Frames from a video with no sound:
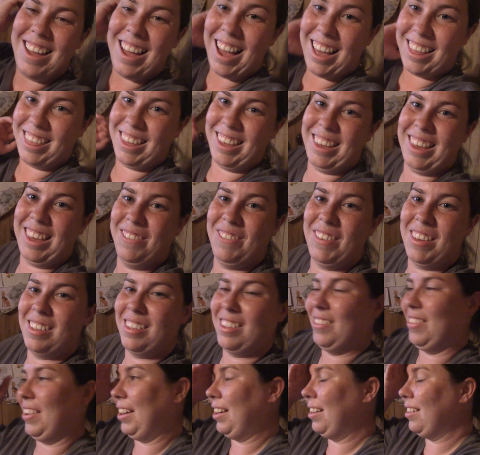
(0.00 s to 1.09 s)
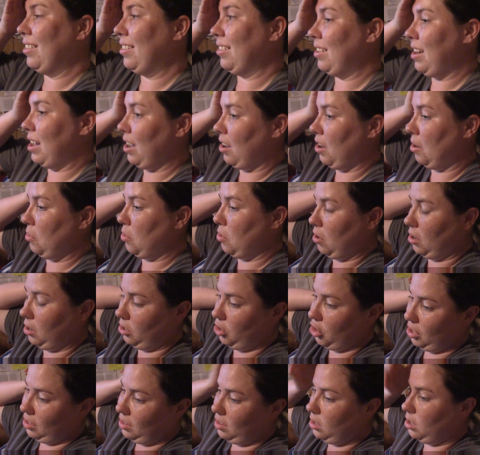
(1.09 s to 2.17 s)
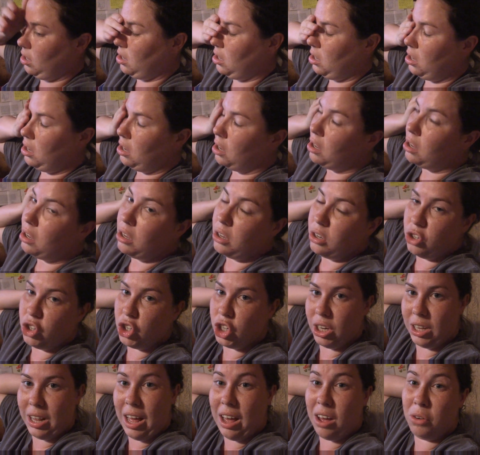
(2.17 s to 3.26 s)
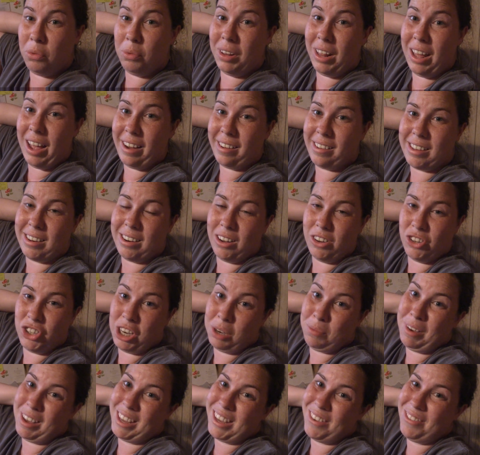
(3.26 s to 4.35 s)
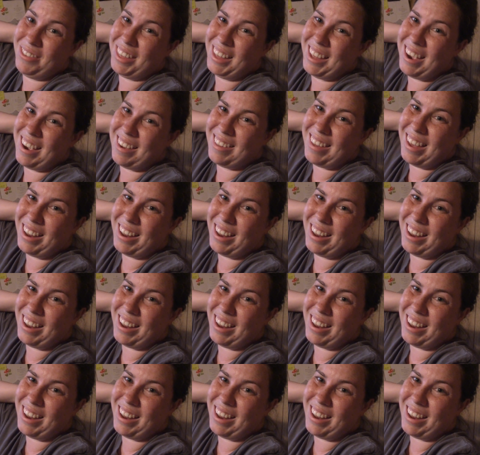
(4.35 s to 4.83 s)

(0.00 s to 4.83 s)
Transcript: I think he missed me. So now I'm going to just chill out and relax, and I'll check back in with you guys